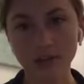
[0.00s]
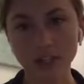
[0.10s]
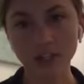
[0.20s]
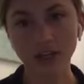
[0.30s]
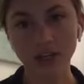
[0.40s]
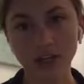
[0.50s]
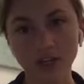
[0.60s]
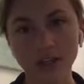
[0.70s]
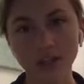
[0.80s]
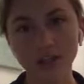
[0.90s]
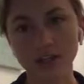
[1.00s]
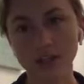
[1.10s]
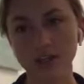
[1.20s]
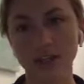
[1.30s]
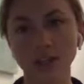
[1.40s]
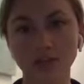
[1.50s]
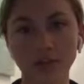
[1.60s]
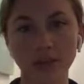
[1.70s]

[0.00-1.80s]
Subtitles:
Like, much younger than the sure.